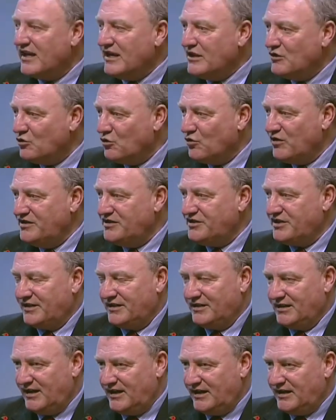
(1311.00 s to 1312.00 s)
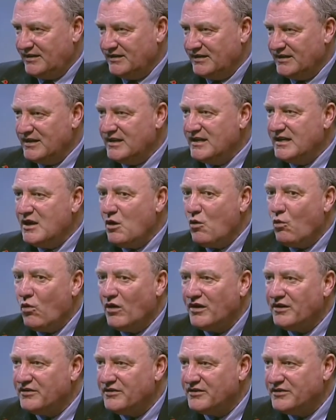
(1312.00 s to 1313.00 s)
increasingly,
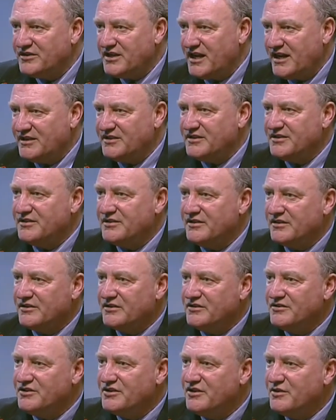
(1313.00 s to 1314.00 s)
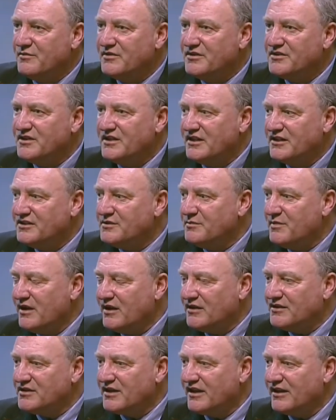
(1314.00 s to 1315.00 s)
one of the tests that consumers need to be
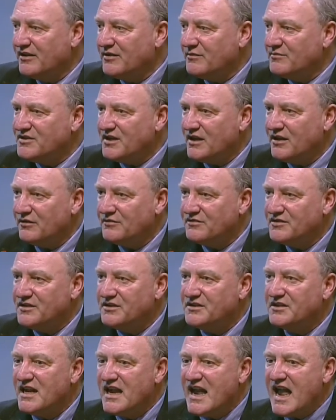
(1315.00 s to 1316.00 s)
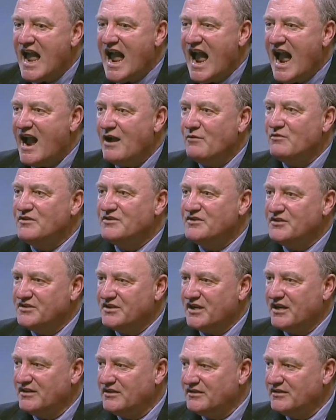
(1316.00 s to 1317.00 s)
asking themselves is, how is this
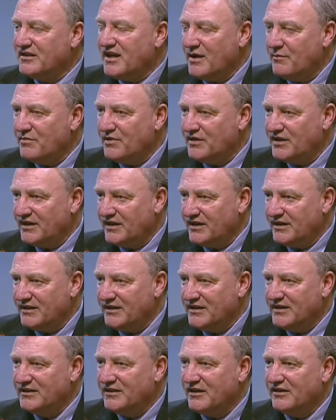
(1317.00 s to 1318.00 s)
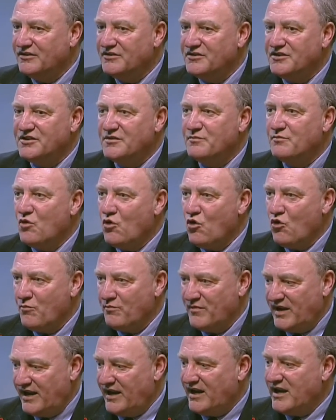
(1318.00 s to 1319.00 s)
company going to support
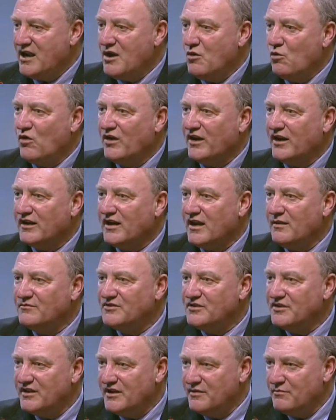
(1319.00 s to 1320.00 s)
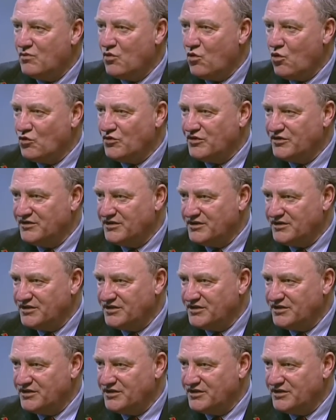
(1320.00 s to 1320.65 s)
me when I come to the important